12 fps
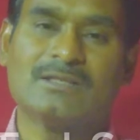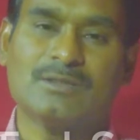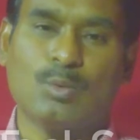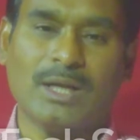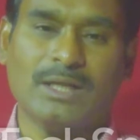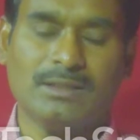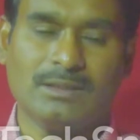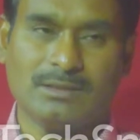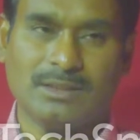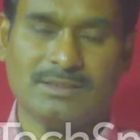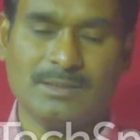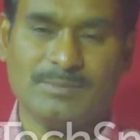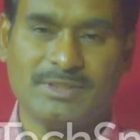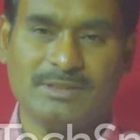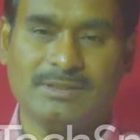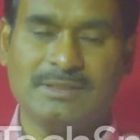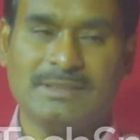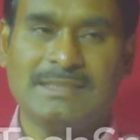This is one
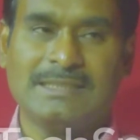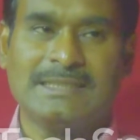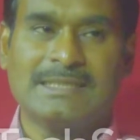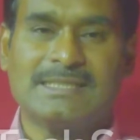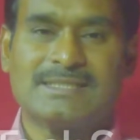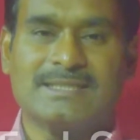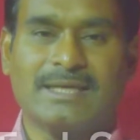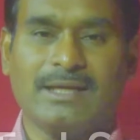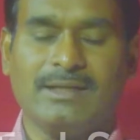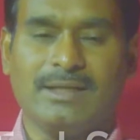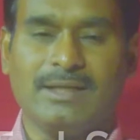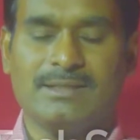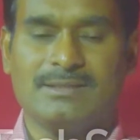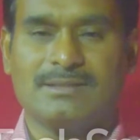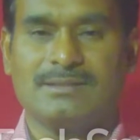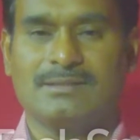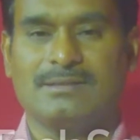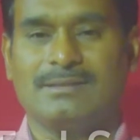assumption. Second
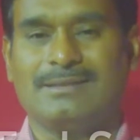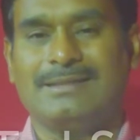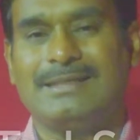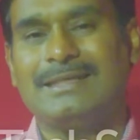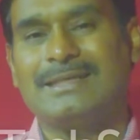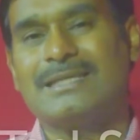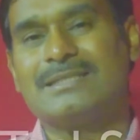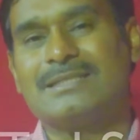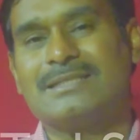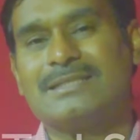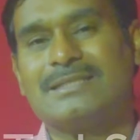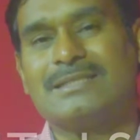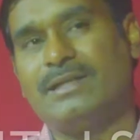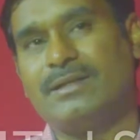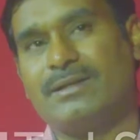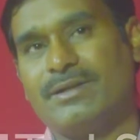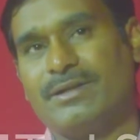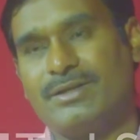is, in case of
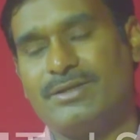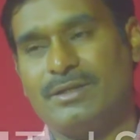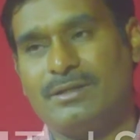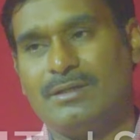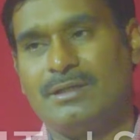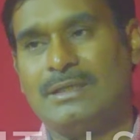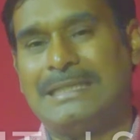linear regression,